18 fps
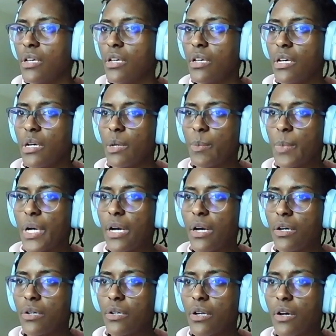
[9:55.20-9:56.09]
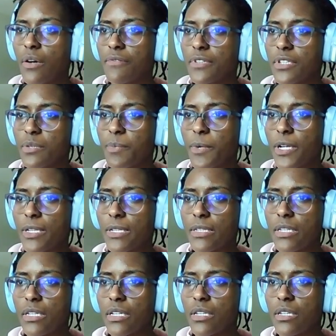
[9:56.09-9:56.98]
about office
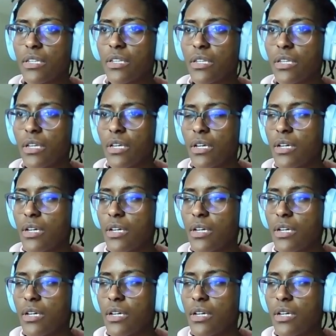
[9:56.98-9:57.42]
politics.